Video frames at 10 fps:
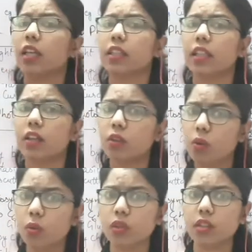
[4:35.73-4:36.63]
the
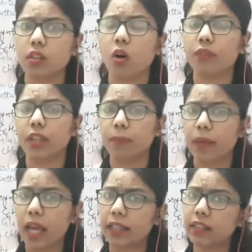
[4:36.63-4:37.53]
growth of the
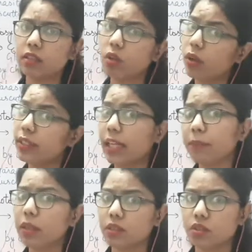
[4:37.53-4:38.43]
plant is not that
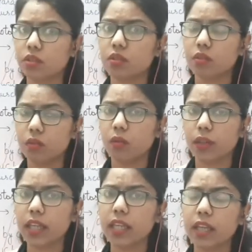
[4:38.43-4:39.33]
much,
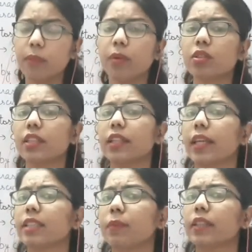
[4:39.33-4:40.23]
okay, because it
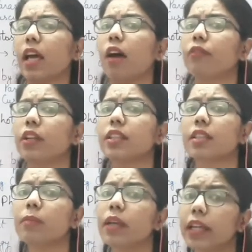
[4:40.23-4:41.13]
takes place after
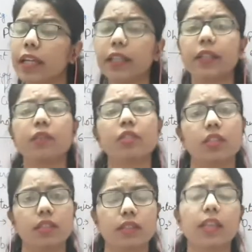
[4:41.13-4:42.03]
some
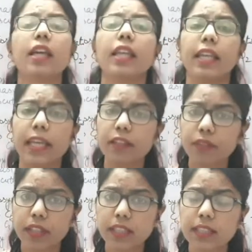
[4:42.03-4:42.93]
intervals.
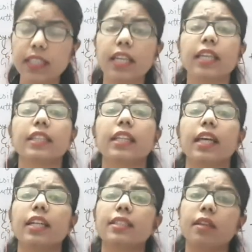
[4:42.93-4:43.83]
Likewise, there
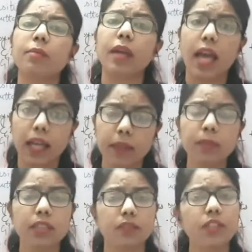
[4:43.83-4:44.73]
are some
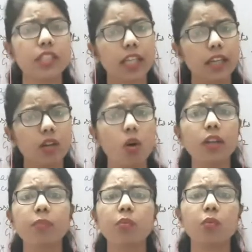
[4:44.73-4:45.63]
animals which
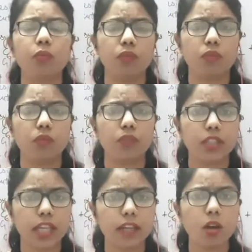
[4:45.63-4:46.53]
cannot move,
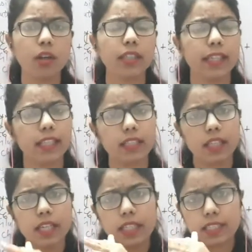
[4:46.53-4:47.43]
they can
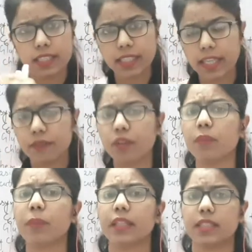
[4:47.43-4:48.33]
stick at one
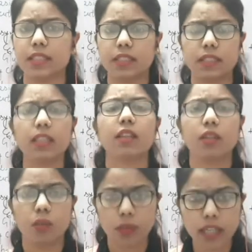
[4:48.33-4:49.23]
places,
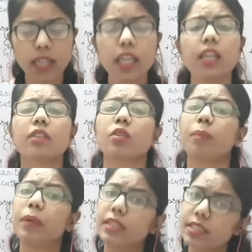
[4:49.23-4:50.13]
okay. So
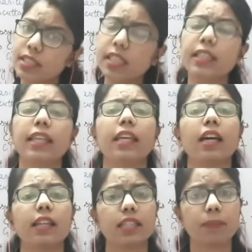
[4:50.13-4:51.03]
but still they are
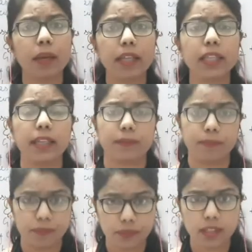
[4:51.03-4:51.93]
respiring,
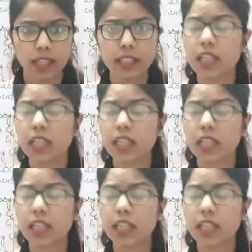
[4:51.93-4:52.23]
right?